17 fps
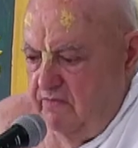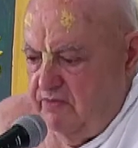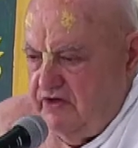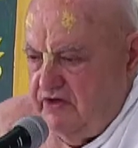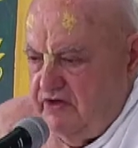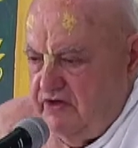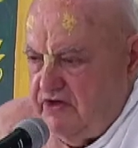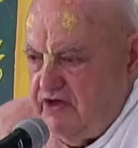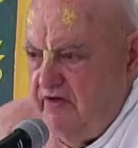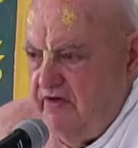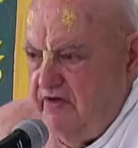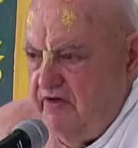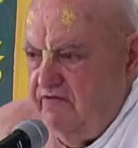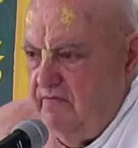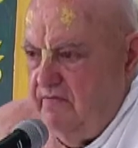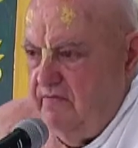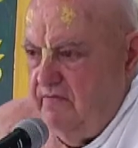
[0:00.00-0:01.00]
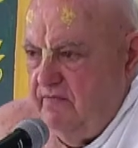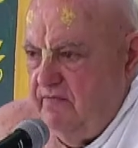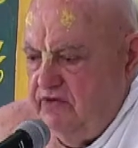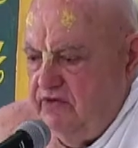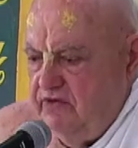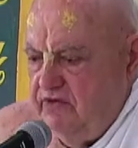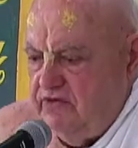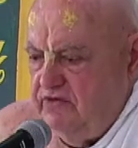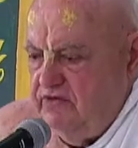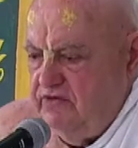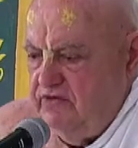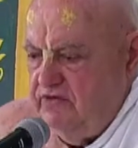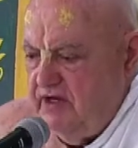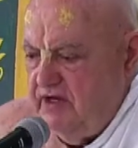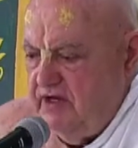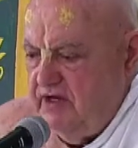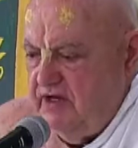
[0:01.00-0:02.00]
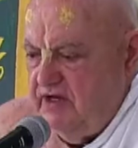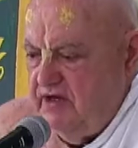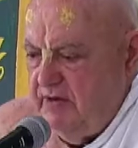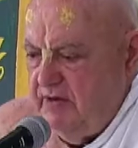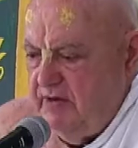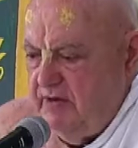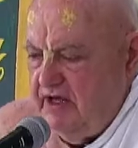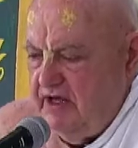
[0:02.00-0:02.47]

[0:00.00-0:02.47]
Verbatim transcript: from previous life, just chant.